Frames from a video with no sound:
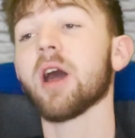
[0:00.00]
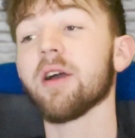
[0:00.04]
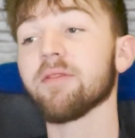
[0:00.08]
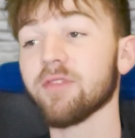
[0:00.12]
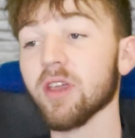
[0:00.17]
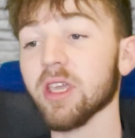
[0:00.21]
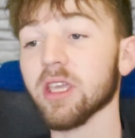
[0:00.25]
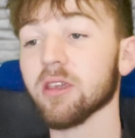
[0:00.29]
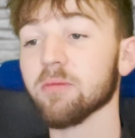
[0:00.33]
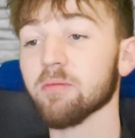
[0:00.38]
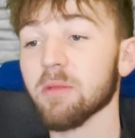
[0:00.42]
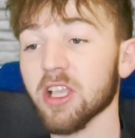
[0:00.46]
I
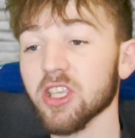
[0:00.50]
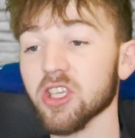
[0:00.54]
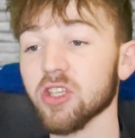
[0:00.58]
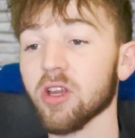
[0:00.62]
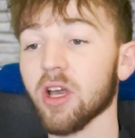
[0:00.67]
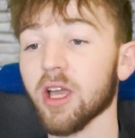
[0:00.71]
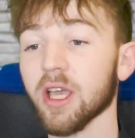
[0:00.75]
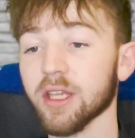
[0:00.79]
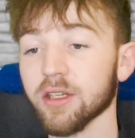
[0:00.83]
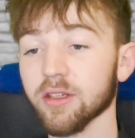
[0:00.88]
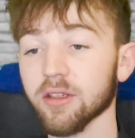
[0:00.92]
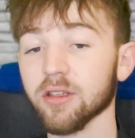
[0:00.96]
think Man
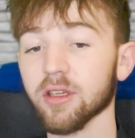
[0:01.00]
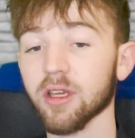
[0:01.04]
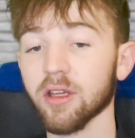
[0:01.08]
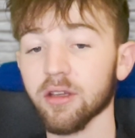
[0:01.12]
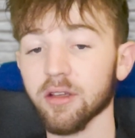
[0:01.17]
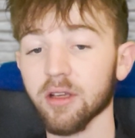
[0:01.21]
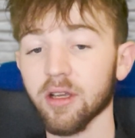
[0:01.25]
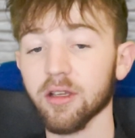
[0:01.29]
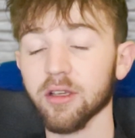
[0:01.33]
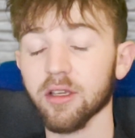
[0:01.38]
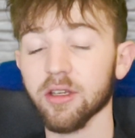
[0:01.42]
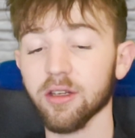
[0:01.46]
United
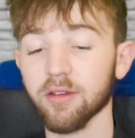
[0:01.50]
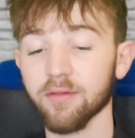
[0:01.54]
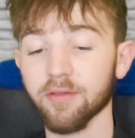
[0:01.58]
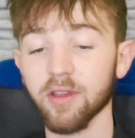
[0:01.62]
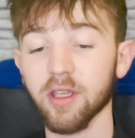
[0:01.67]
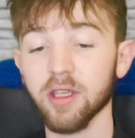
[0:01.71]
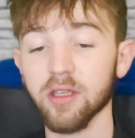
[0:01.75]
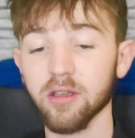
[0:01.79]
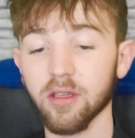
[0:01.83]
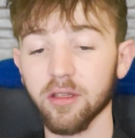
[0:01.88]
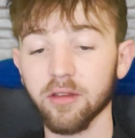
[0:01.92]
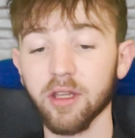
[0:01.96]
are, going to
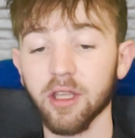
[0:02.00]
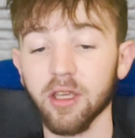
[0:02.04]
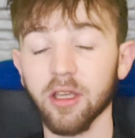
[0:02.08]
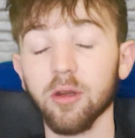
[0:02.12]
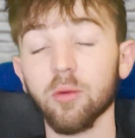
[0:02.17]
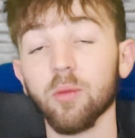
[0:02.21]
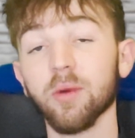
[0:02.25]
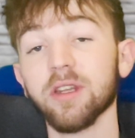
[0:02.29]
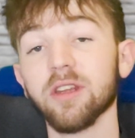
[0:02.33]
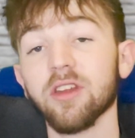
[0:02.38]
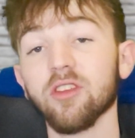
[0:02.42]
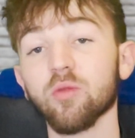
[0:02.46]
think they're
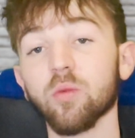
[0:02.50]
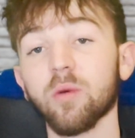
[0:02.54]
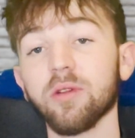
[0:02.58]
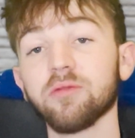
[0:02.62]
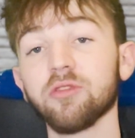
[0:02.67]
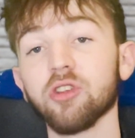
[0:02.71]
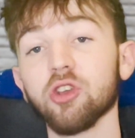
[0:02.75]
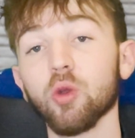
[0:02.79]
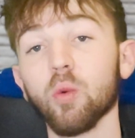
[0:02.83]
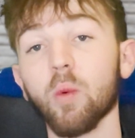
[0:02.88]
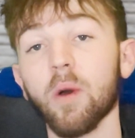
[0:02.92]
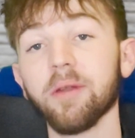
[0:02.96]
going to win this one
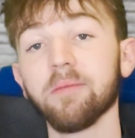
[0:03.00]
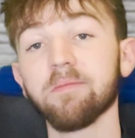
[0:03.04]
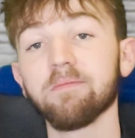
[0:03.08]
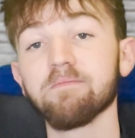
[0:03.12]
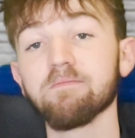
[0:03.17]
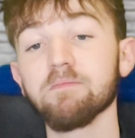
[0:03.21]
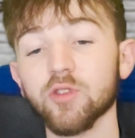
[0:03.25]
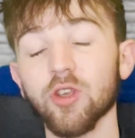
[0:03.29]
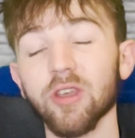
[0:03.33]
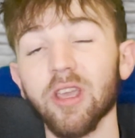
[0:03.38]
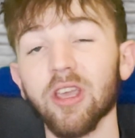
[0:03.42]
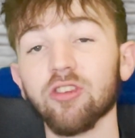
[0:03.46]
2-1.
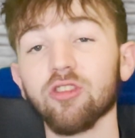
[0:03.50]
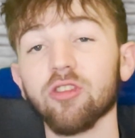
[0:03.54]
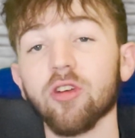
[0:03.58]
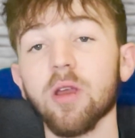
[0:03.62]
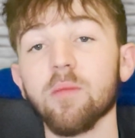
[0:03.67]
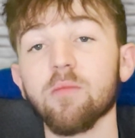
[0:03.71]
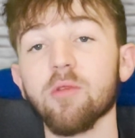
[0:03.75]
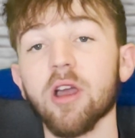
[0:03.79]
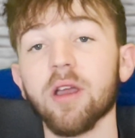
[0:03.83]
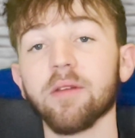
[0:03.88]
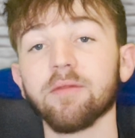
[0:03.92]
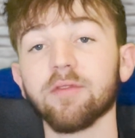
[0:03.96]
But yeah, sorry
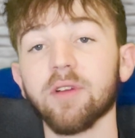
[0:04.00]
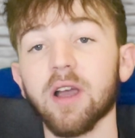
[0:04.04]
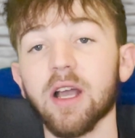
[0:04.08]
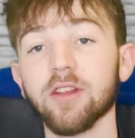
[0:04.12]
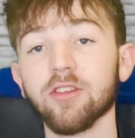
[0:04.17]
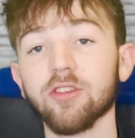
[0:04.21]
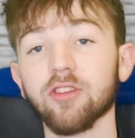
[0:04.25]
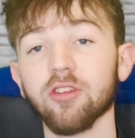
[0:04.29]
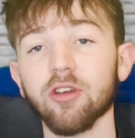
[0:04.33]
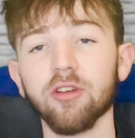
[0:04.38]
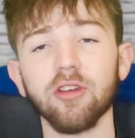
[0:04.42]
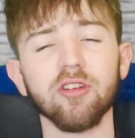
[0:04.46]
Brighton
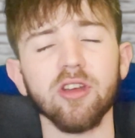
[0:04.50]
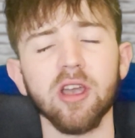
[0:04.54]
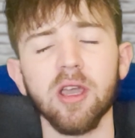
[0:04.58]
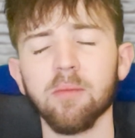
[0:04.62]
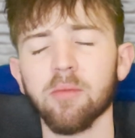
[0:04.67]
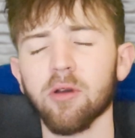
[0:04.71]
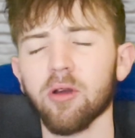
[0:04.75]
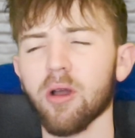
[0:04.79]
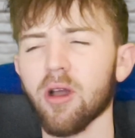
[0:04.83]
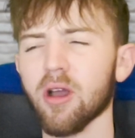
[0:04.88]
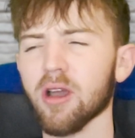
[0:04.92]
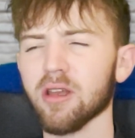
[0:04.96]
fans. Sorry
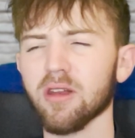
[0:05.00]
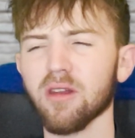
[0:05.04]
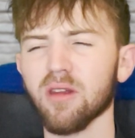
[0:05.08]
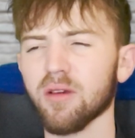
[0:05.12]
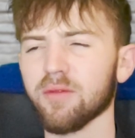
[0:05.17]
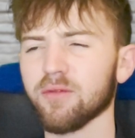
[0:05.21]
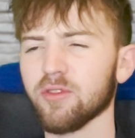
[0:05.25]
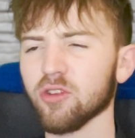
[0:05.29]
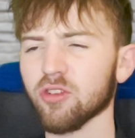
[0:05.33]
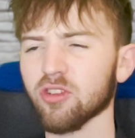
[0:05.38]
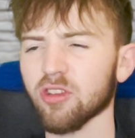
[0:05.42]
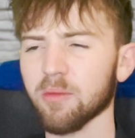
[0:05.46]
Grandpa. I
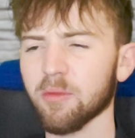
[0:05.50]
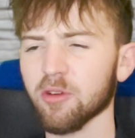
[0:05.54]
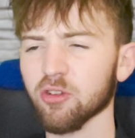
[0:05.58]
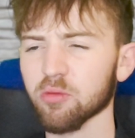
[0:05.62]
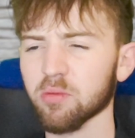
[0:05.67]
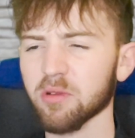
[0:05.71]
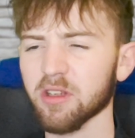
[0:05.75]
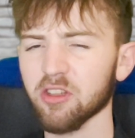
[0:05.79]
love you so much.